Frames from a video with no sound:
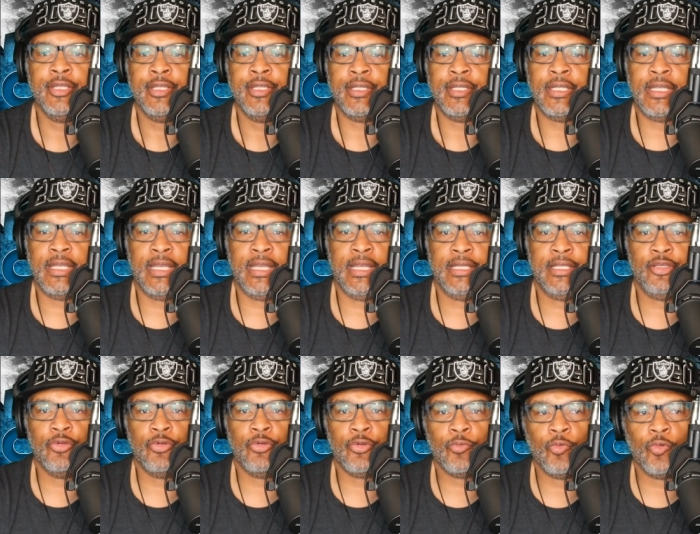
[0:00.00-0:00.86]
and
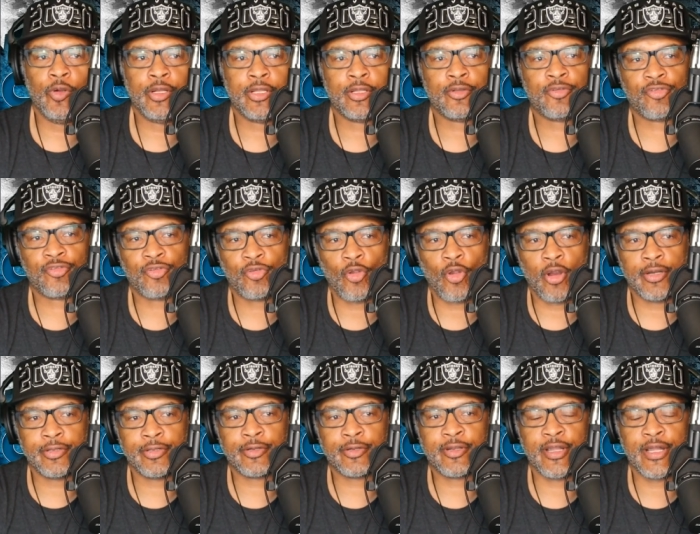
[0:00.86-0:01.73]
you're with a
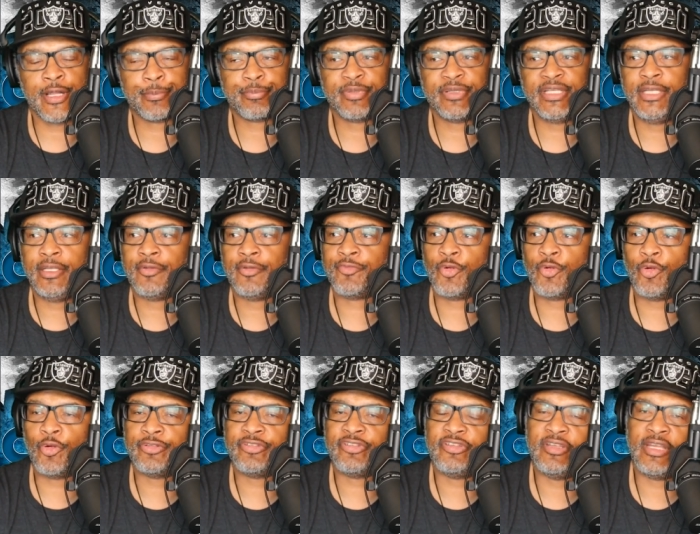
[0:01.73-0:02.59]
starter company, of
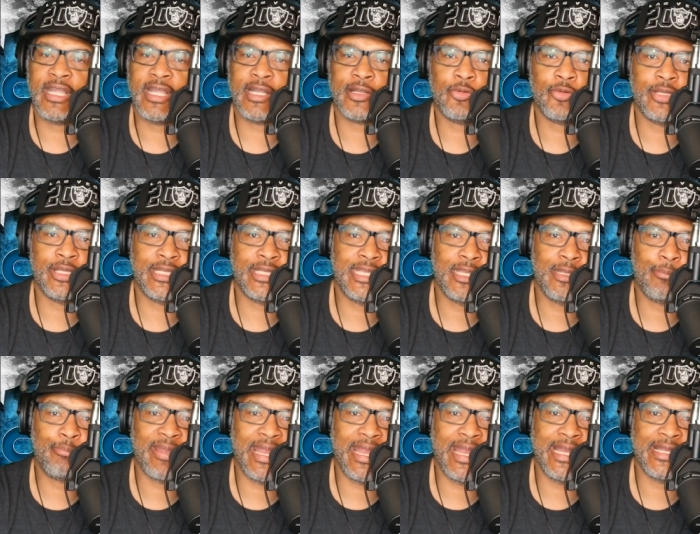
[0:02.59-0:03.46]
course, you're not going to
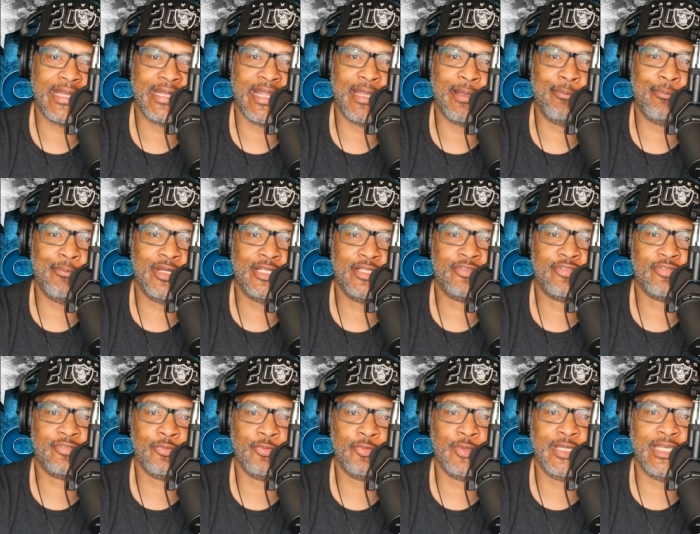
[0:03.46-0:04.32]
get paid that much
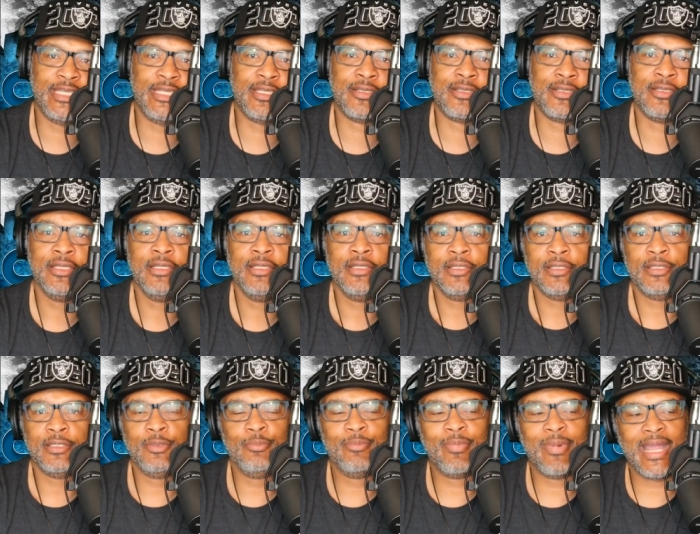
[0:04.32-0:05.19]
a week.
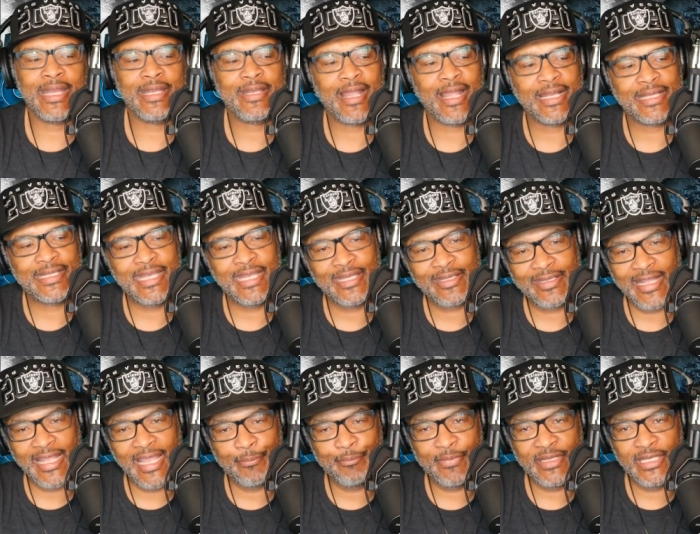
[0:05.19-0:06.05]
You might not get
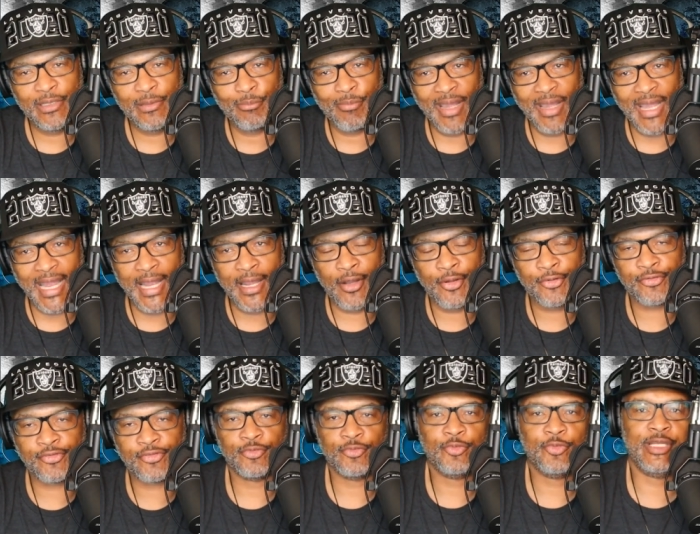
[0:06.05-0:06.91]
that many
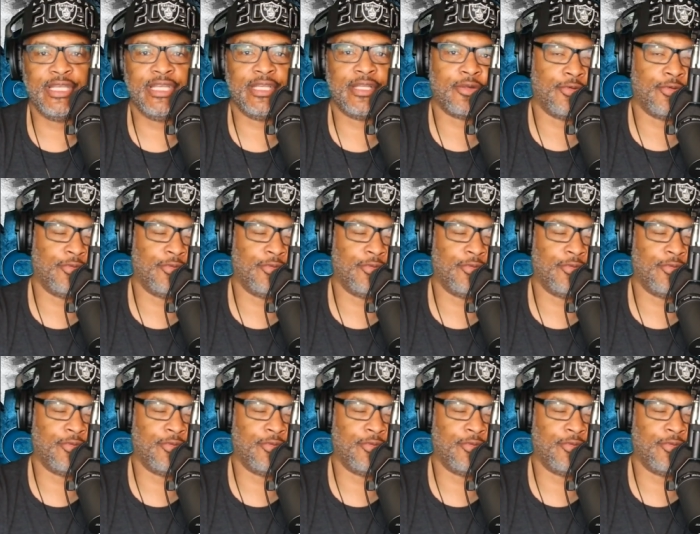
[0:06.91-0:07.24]
miles a week or